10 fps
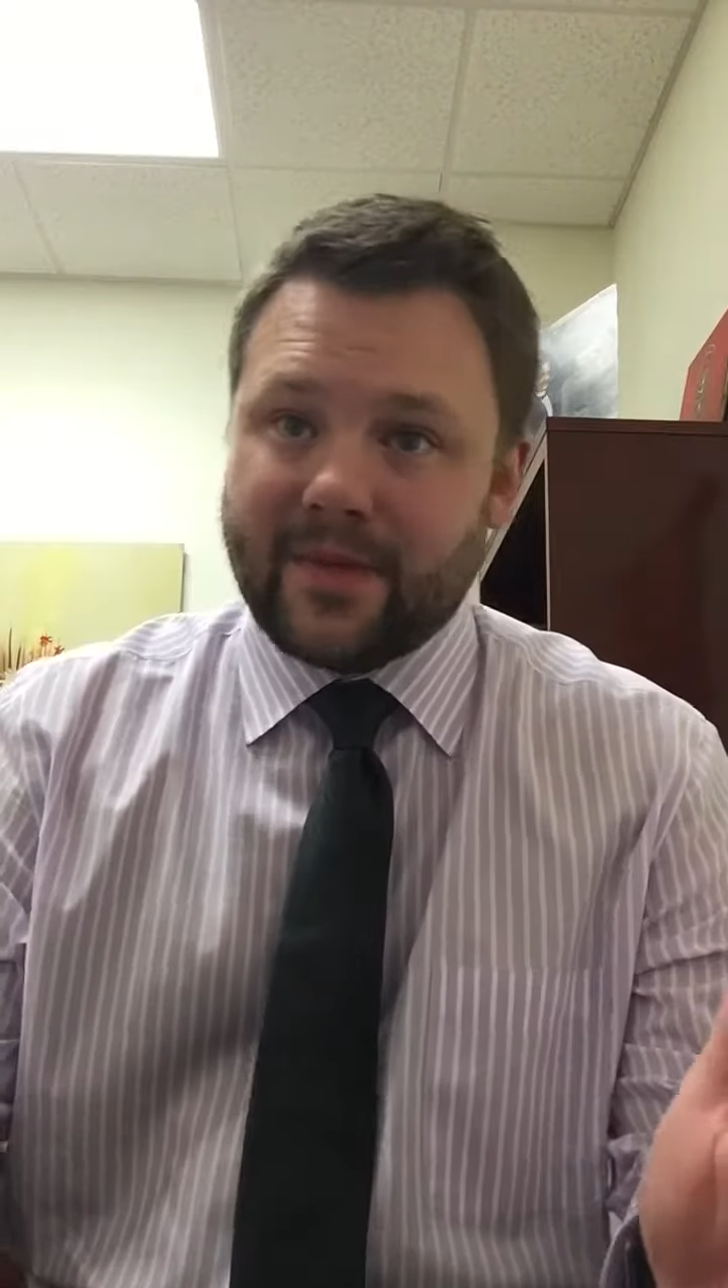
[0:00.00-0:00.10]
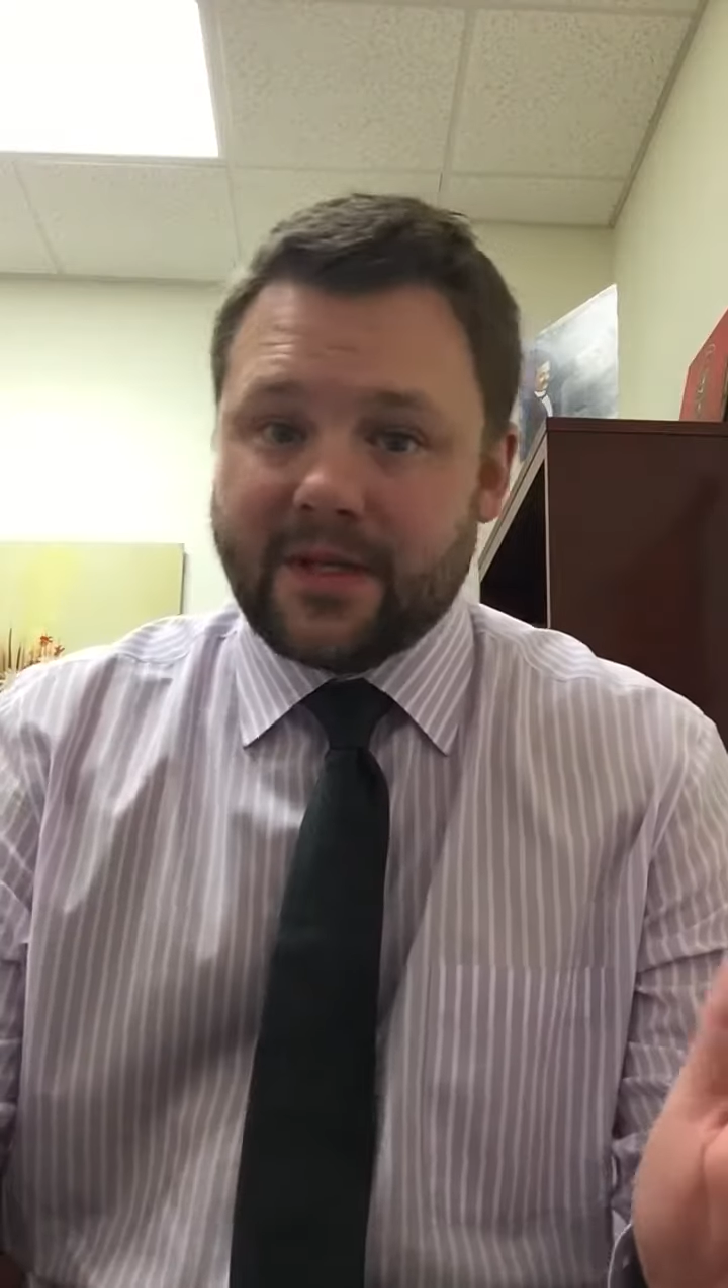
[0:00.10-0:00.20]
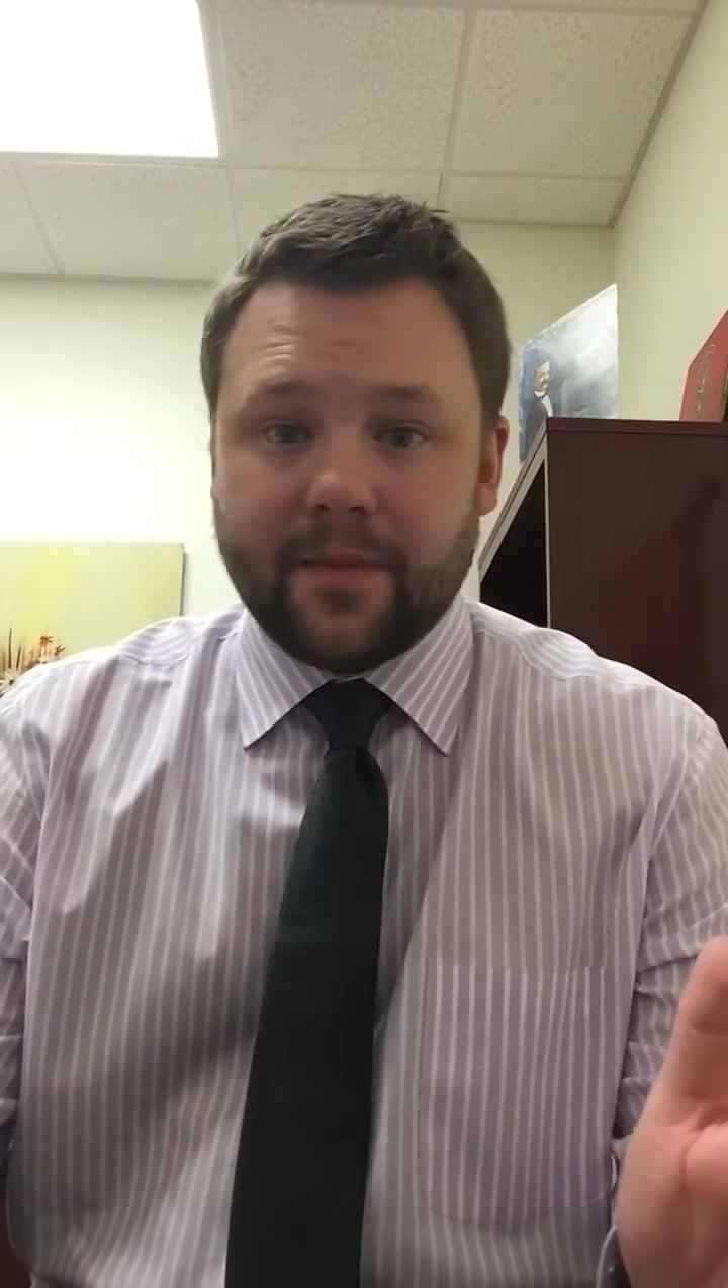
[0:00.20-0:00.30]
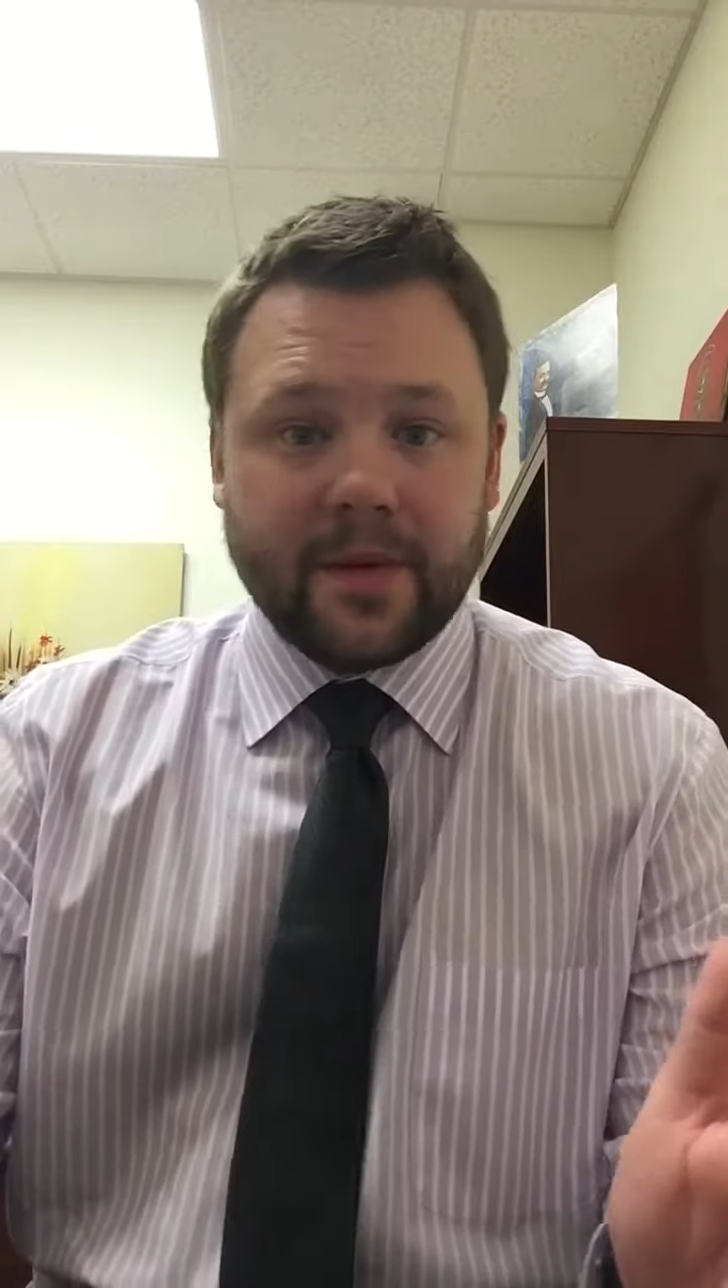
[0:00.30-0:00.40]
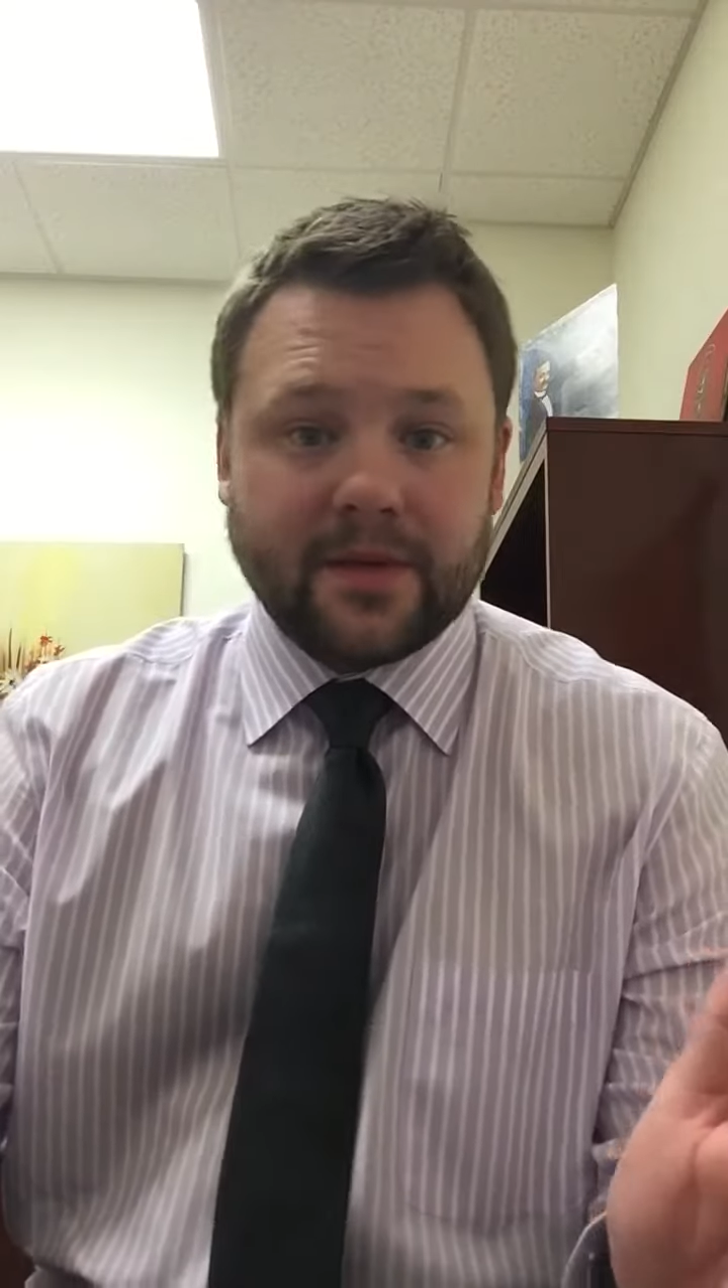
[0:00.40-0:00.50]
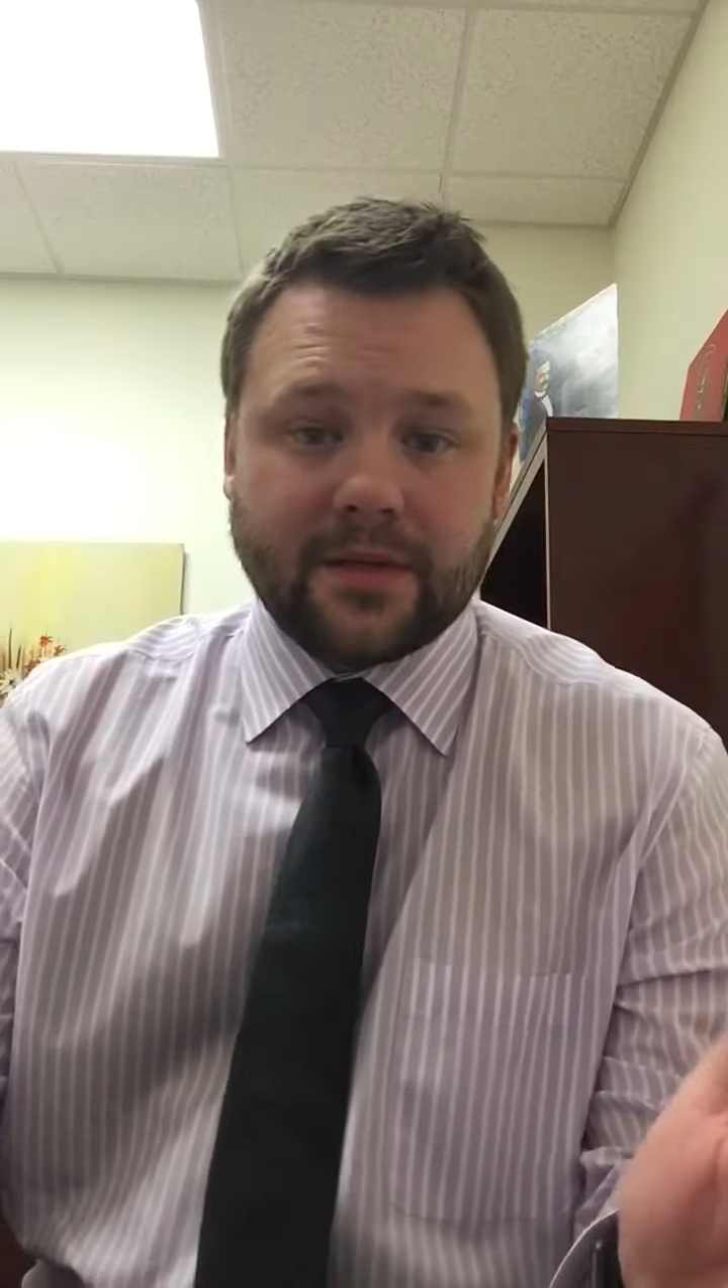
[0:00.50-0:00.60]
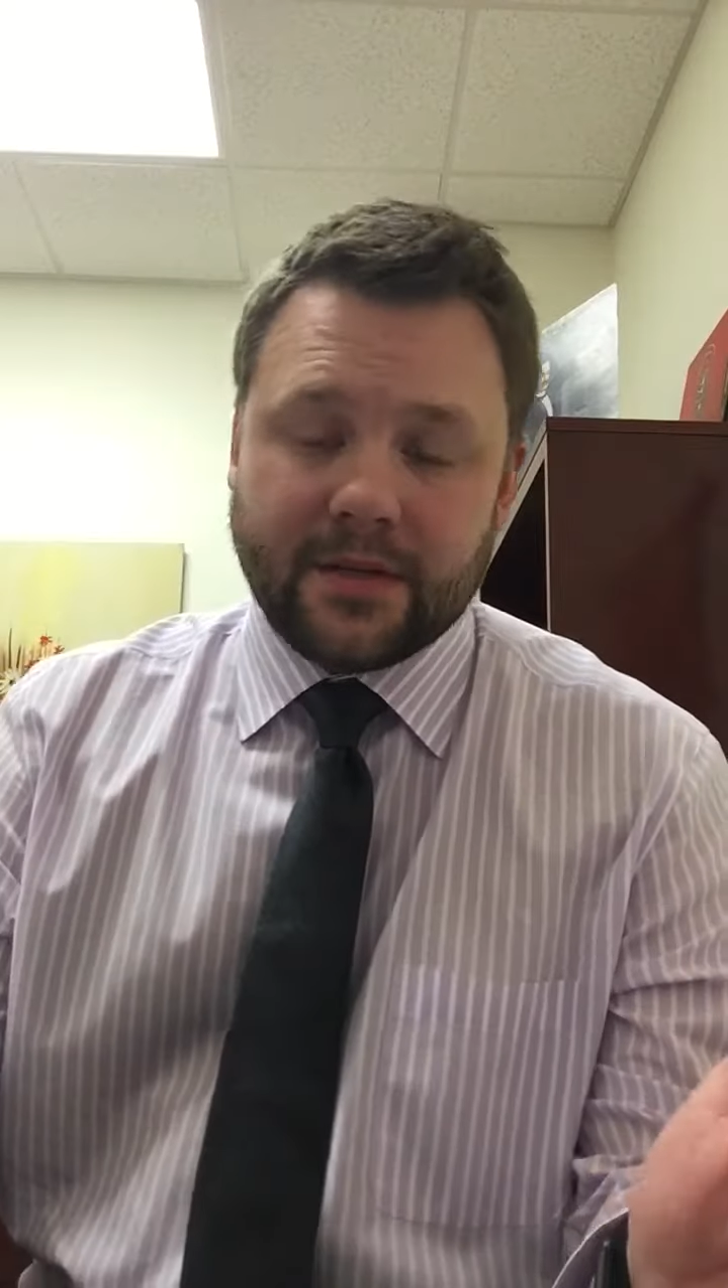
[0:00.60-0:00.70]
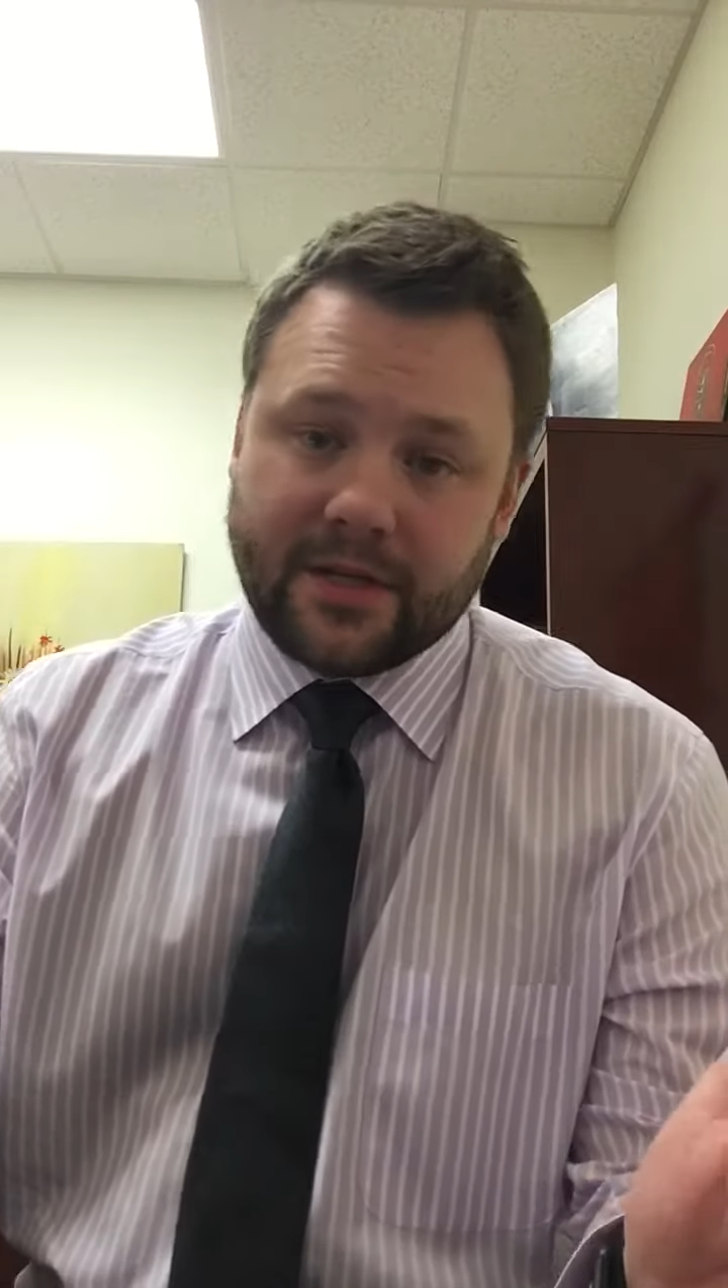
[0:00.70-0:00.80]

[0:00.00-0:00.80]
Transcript: minute to put